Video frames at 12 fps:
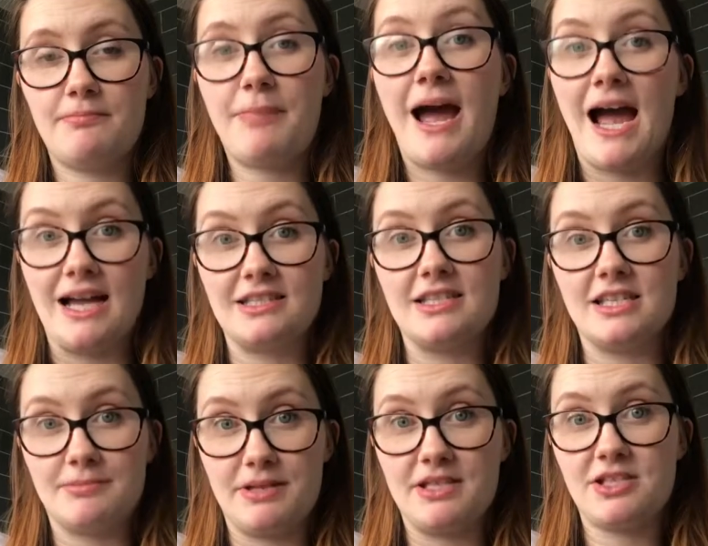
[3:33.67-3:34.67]
pad
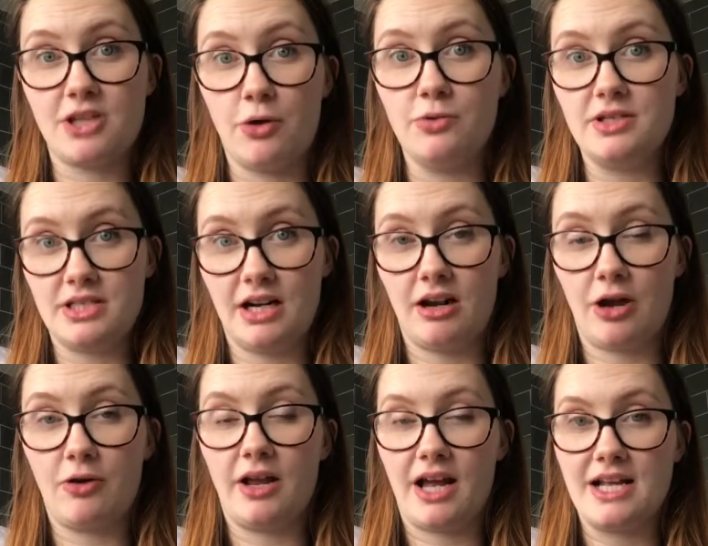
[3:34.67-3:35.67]
that's been soaked in
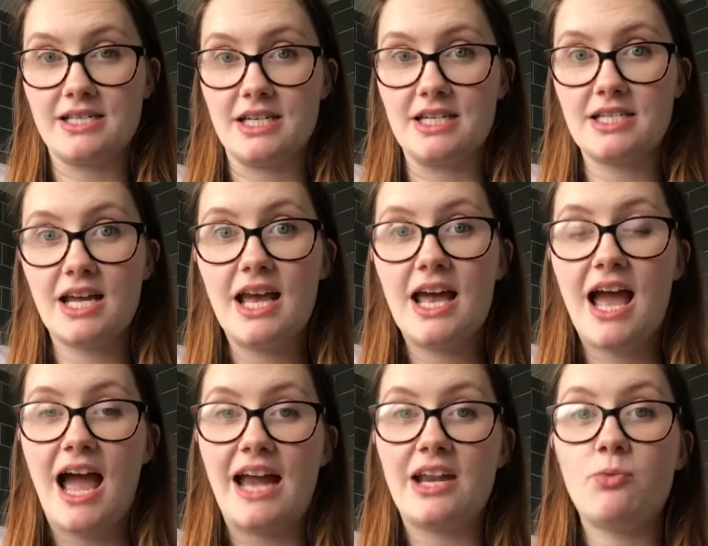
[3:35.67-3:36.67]
glycolic acid
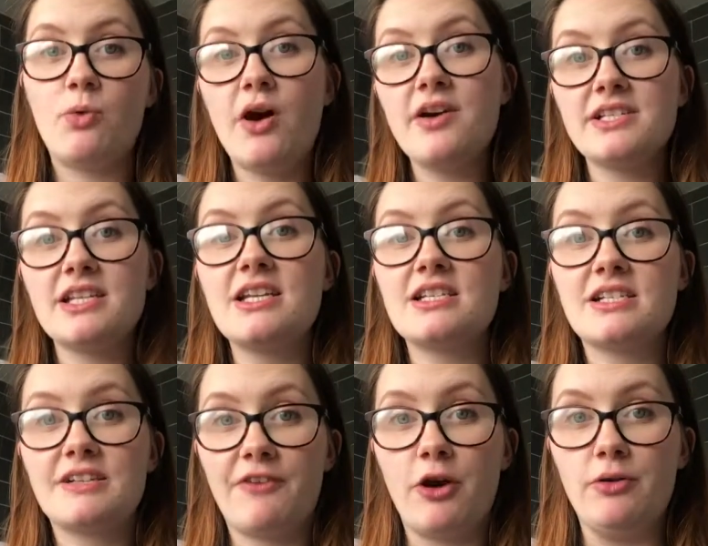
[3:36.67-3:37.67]
and it works as an
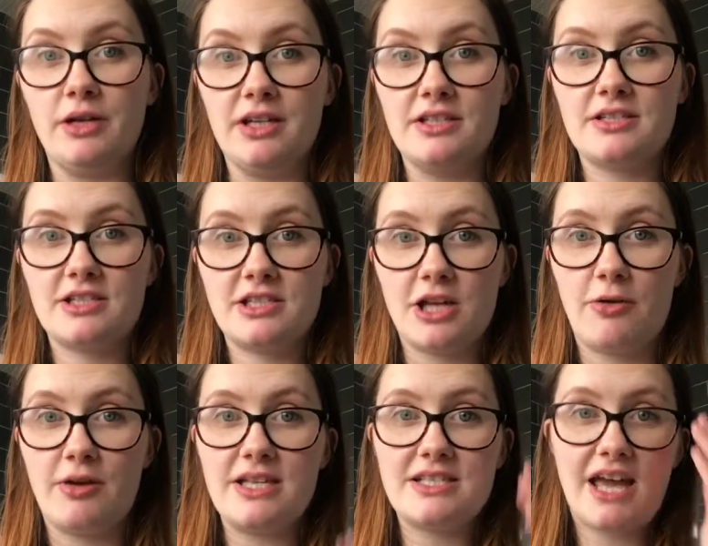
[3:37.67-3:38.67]
exfoliant, so
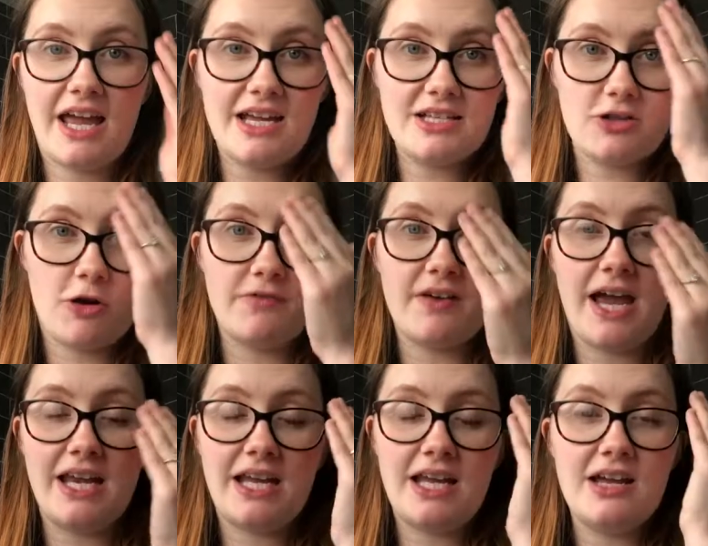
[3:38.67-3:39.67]
it takes off
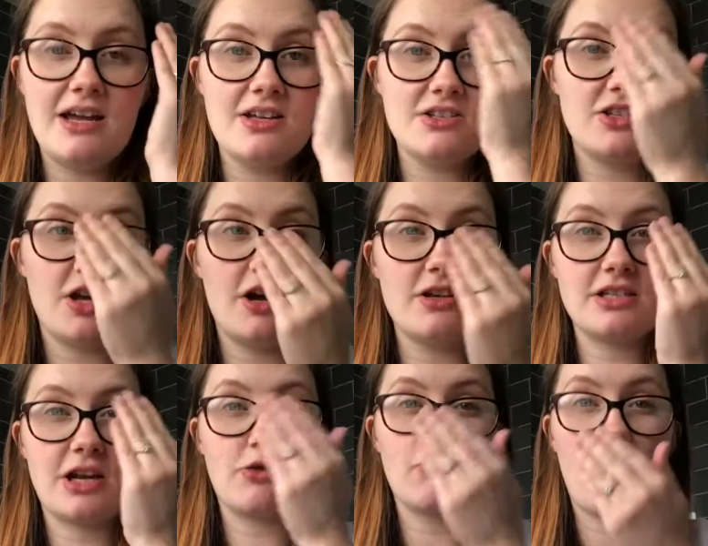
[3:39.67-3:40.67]
any dirt
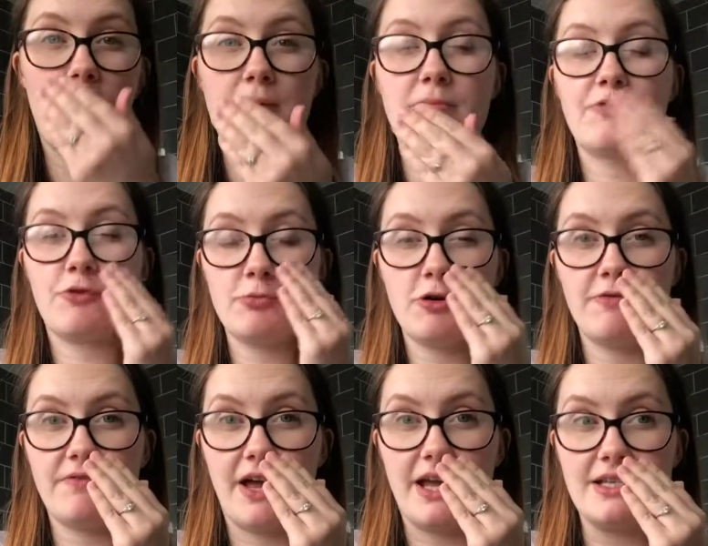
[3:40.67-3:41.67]
and grime from your
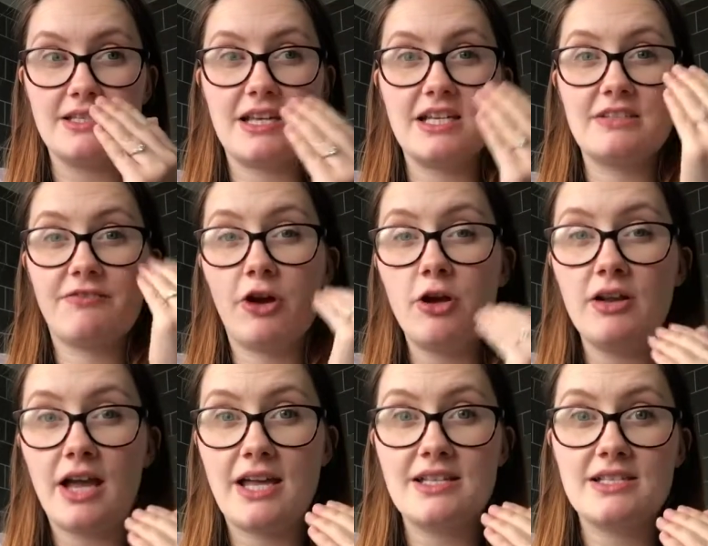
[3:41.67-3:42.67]
face,
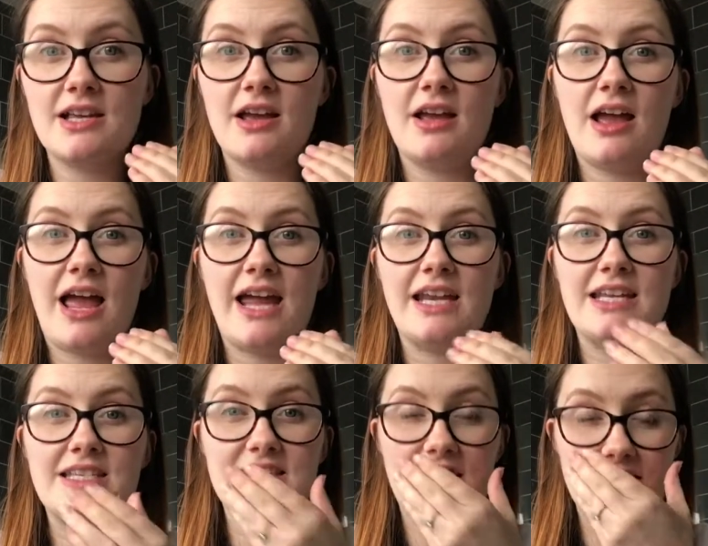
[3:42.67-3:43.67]
exfoliates
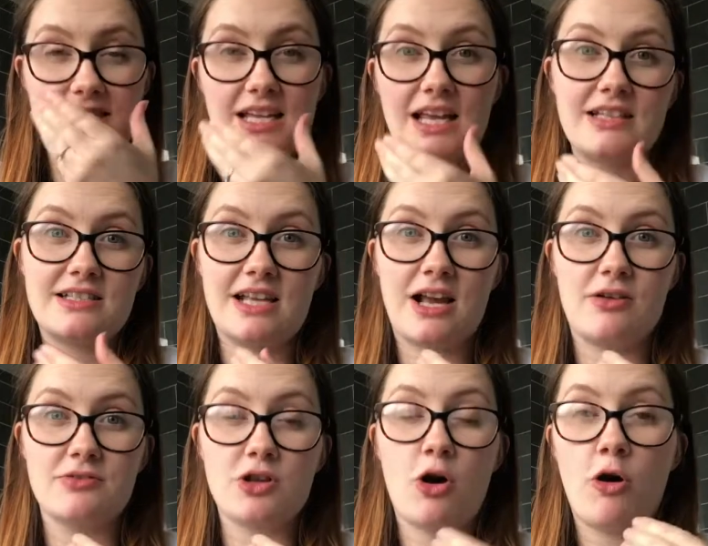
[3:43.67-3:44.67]
any dead skin
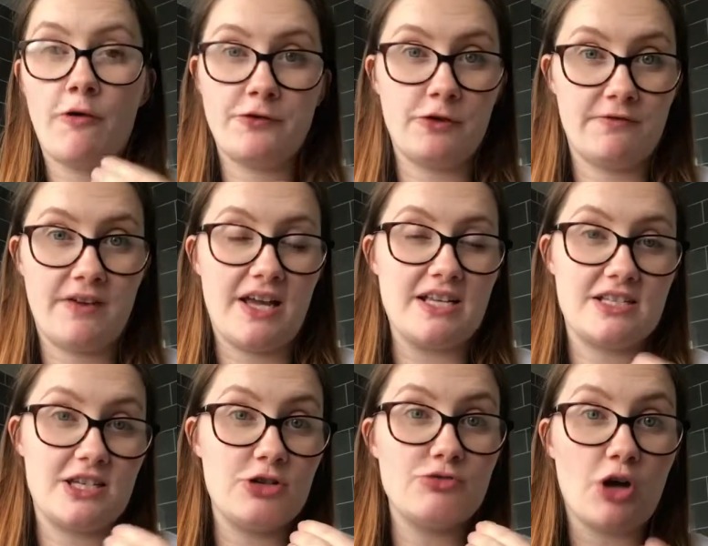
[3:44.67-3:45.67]
cells off your face
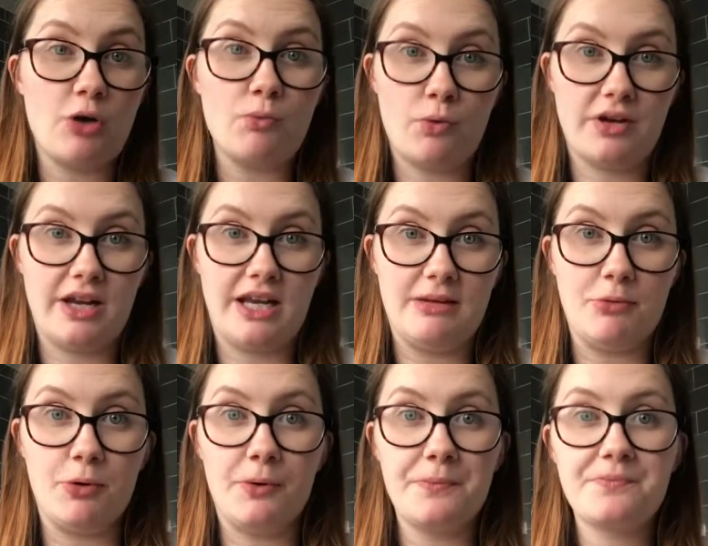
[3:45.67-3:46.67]
that you don't want
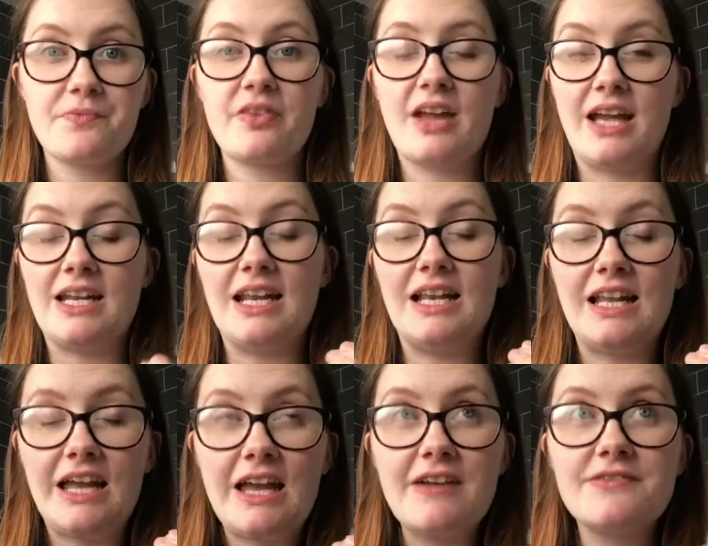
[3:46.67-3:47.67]
anymore, and it
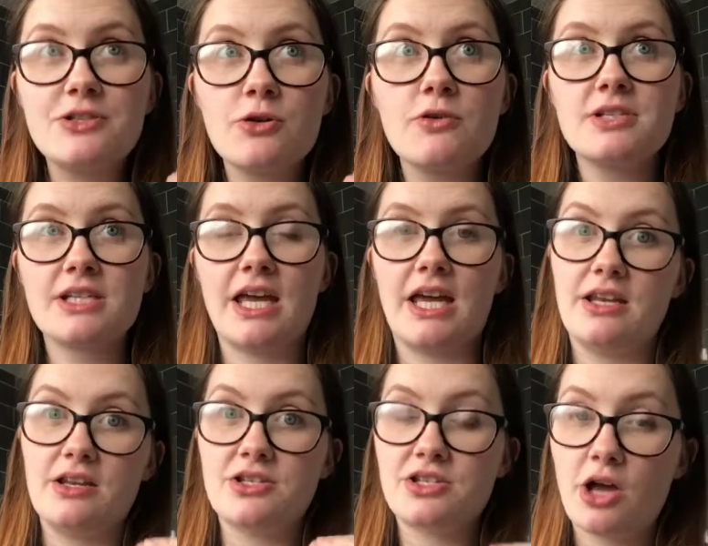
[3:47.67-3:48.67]
leaves your
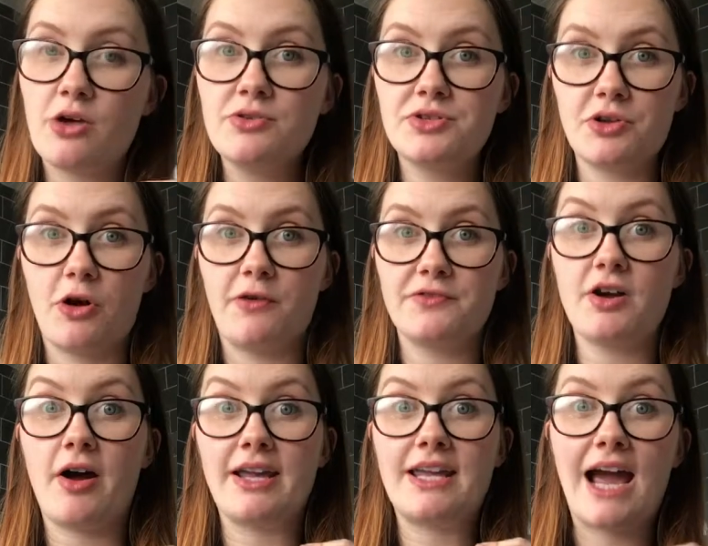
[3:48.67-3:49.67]
skin so soft
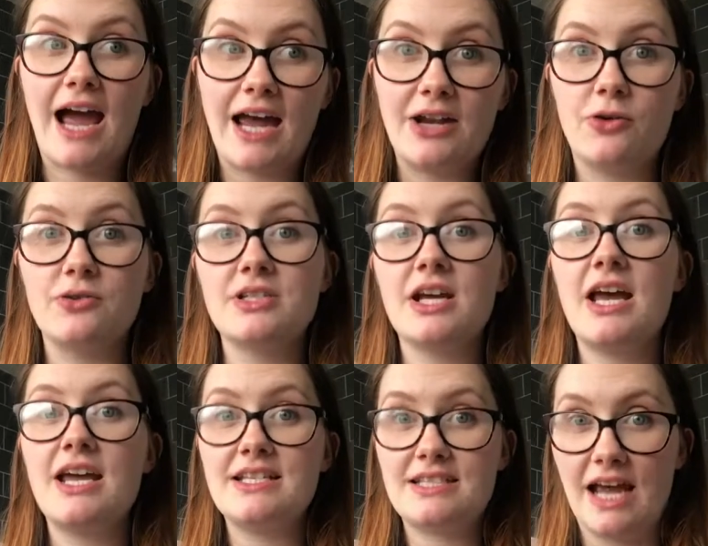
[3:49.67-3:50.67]
I cannot
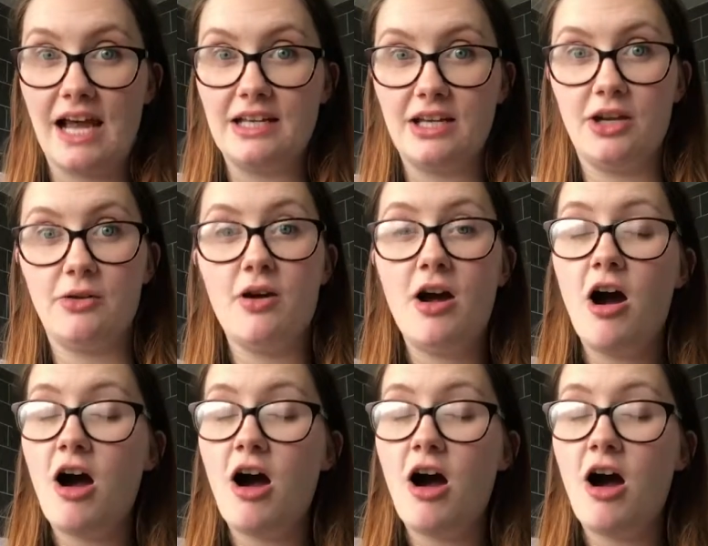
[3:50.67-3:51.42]
tell you.